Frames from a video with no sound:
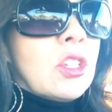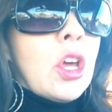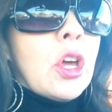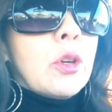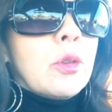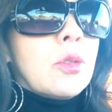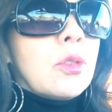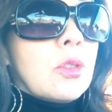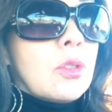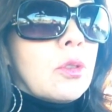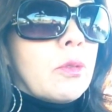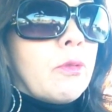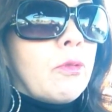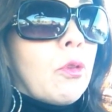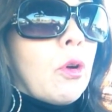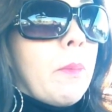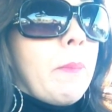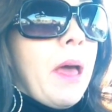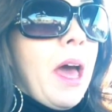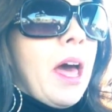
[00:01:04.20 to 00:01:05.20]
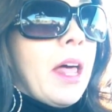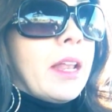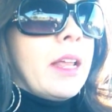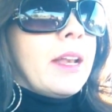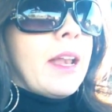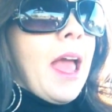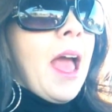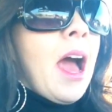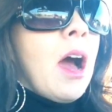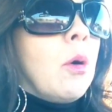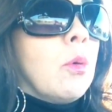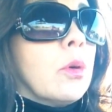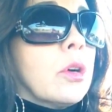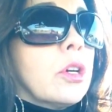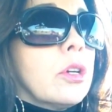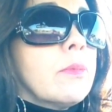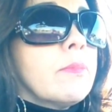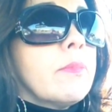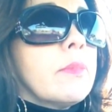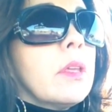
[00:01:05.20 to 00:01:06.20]
dose for about an
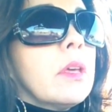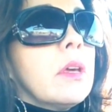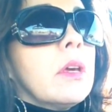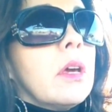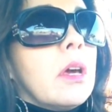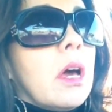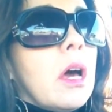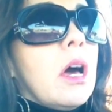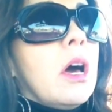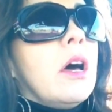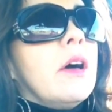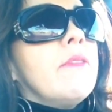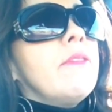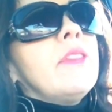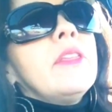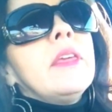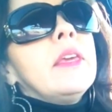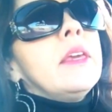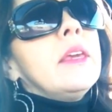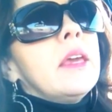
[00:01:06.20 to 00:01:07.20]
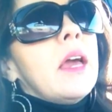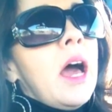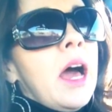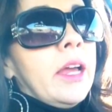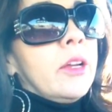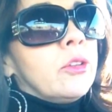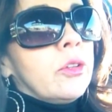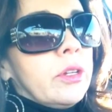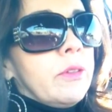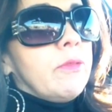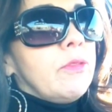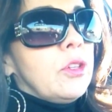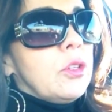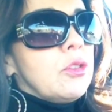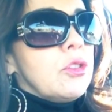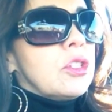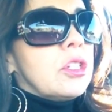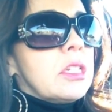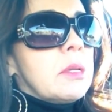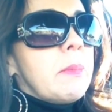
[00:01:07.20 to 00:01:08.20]
hour of the iron
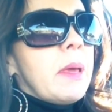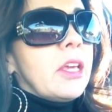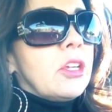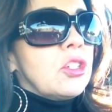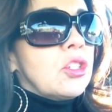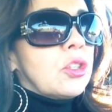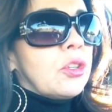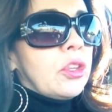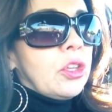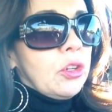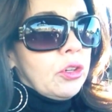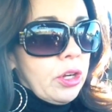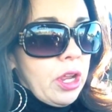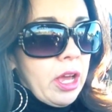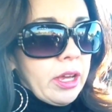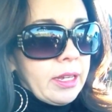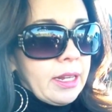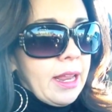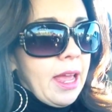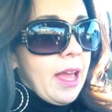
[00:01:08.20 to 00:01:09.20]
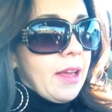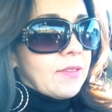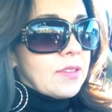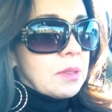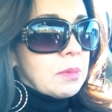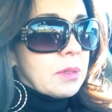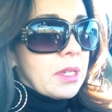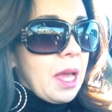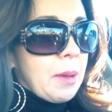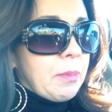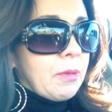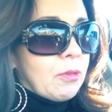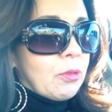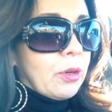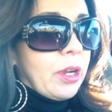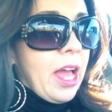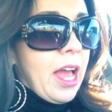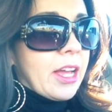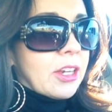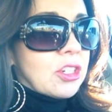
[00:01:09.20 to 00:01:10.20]
infusion to make sure that you're not going to have some type of
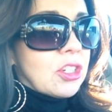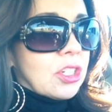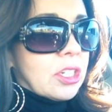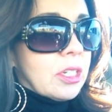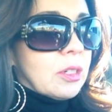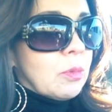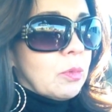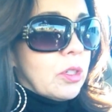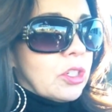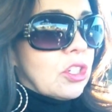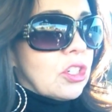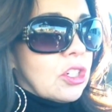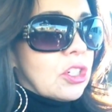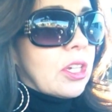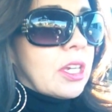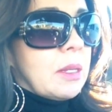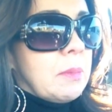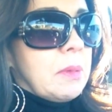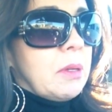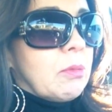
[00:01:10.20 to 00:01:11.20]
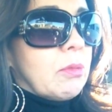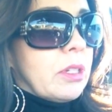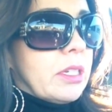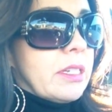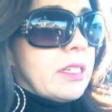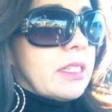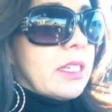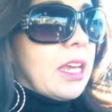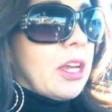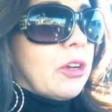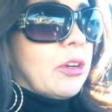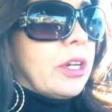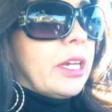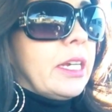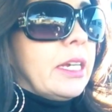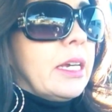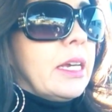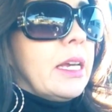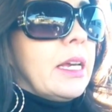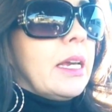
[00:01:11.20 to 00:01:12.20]
reaction, which can be really
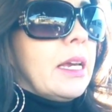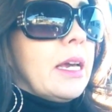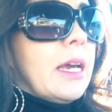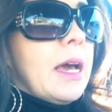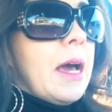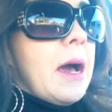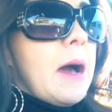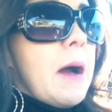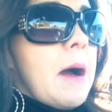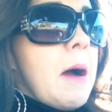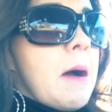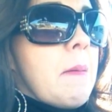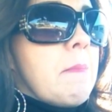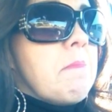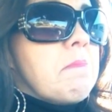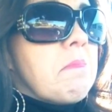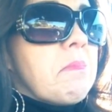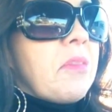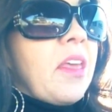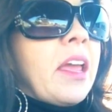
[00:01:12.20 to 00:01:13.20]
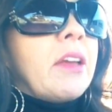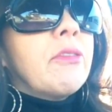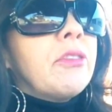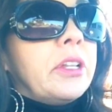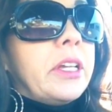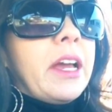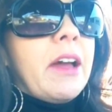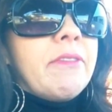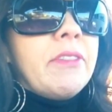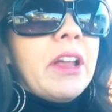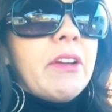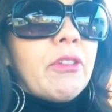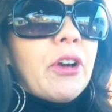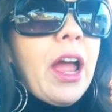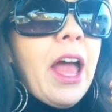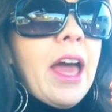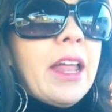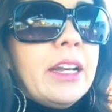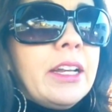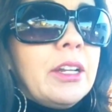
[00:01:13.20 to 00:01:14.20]
scary. Thankfully, I've never
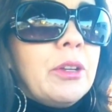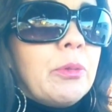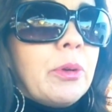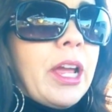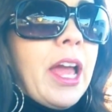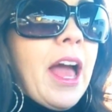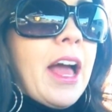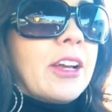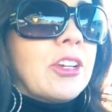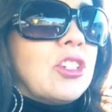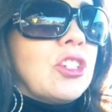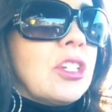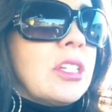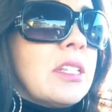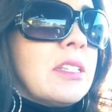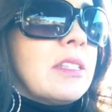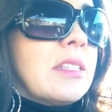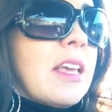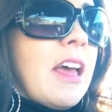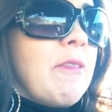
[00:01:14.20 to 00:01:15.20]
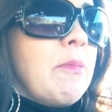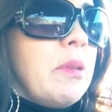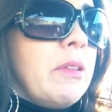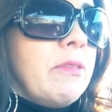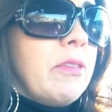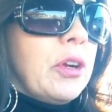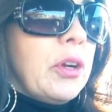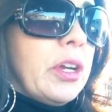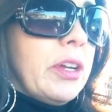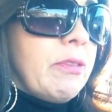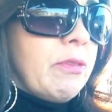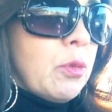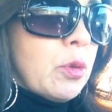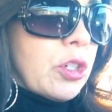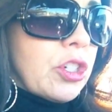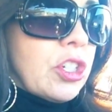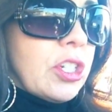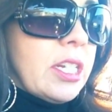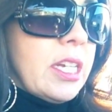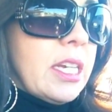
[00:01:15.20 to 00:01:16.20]
had any reactions. I've been very
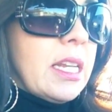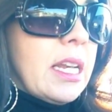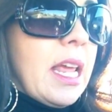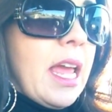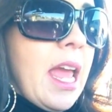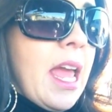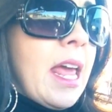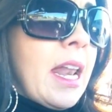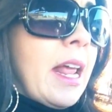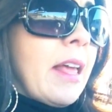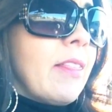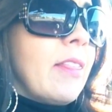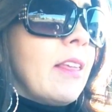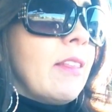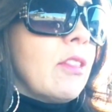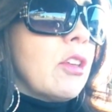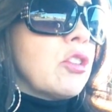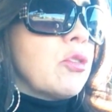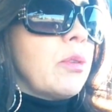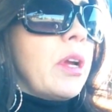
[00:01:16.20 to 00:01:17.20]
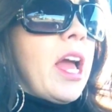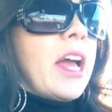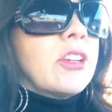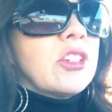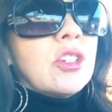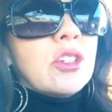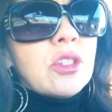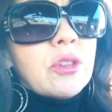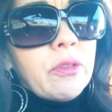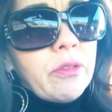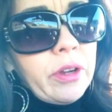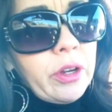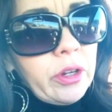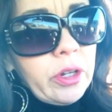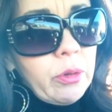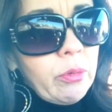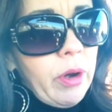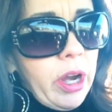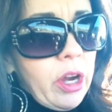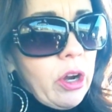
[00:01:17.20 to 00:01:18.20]
fortunate, and I think those reactions are
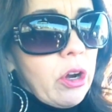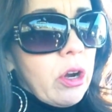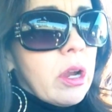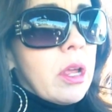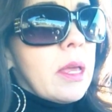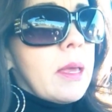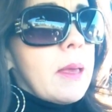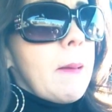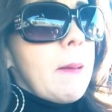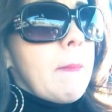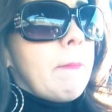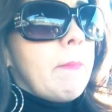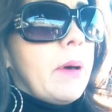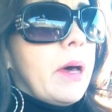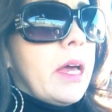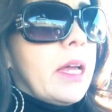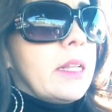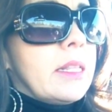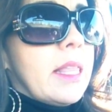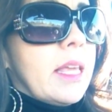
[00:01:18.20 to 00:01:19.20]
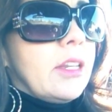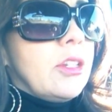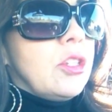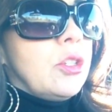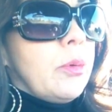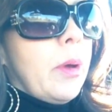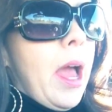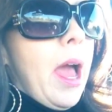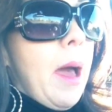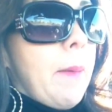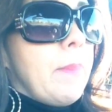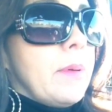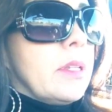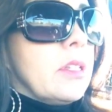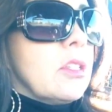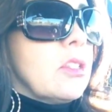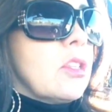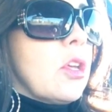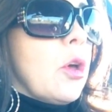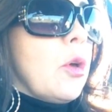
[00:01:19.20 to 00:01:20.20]
very rare, but they do
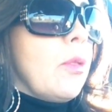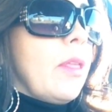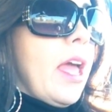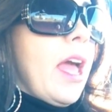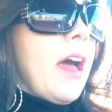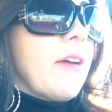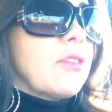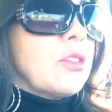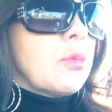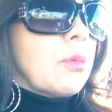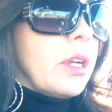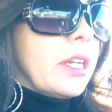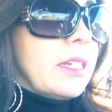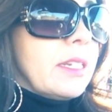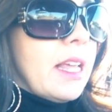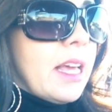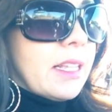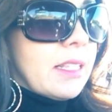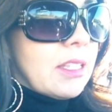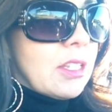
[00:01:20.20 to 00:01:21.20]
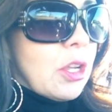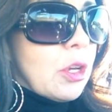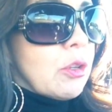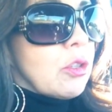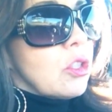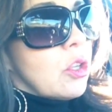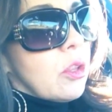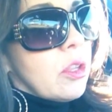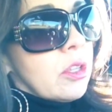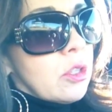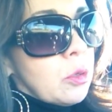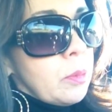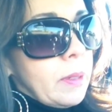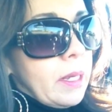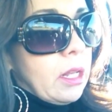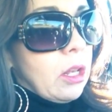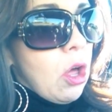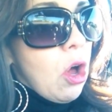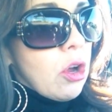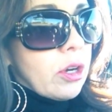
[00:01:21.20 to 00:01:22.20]
happen, so they have to run a test dose. So this will be
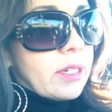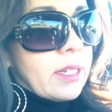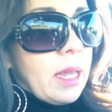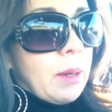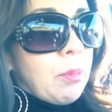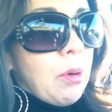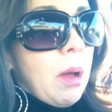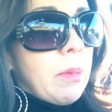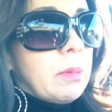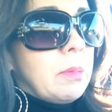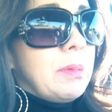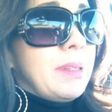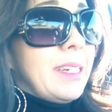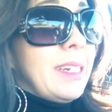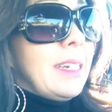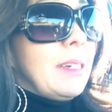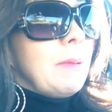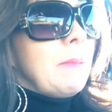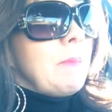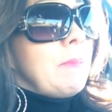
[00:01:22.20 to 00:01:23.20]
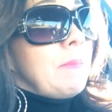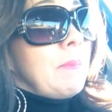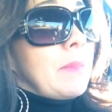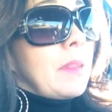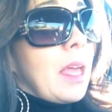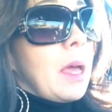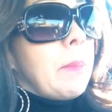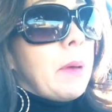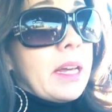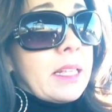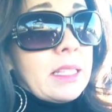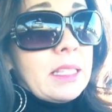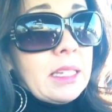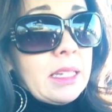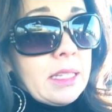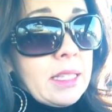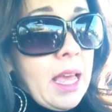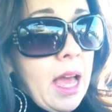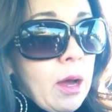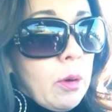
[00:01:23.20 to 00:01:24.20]
a long day, probably about
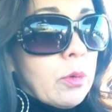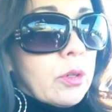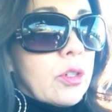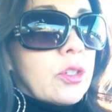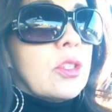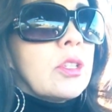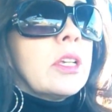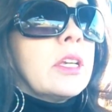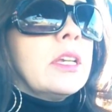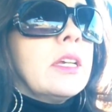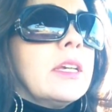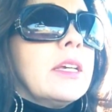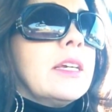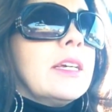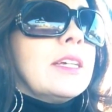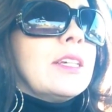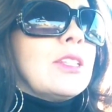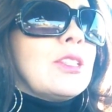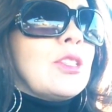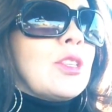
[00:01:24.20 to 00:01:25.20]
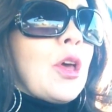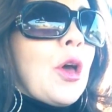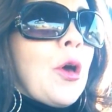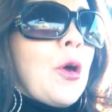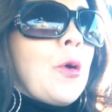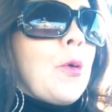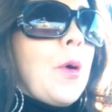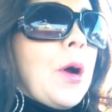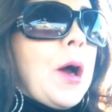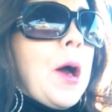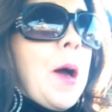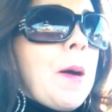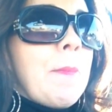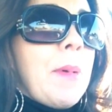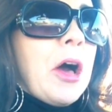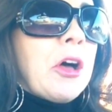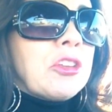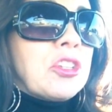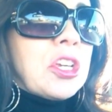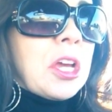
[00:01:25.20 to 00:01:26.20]
6 hours. So
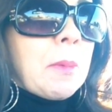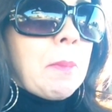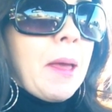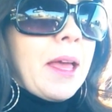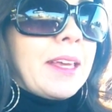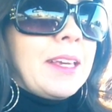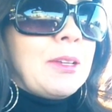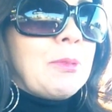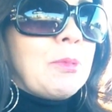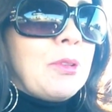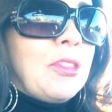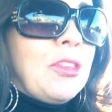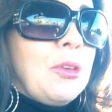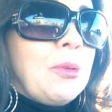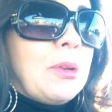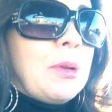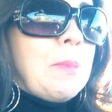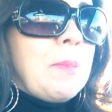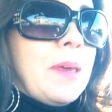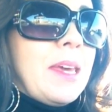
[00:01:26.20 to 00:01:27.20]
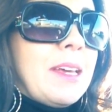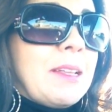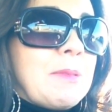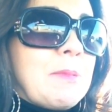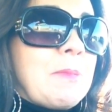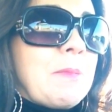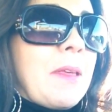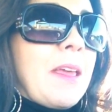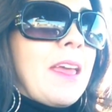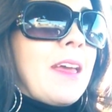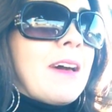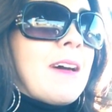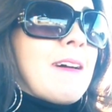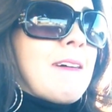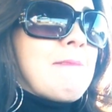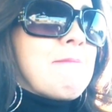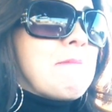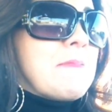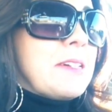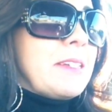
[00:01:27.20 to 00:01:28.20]
I'll check back in with you in a bit,
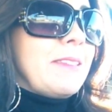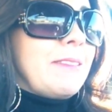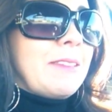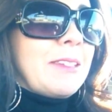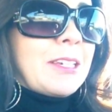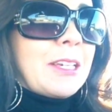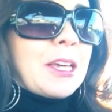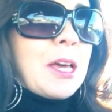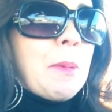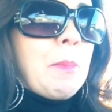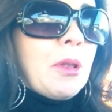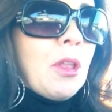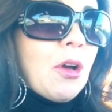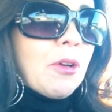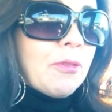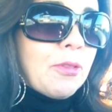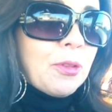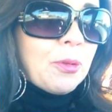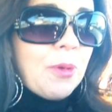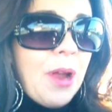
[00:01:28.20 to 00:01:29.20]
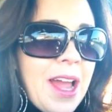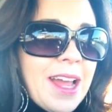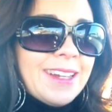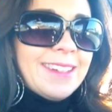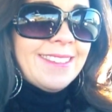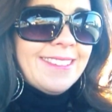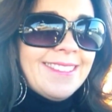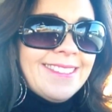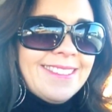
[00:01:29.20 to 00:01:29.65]
but come along for the ride.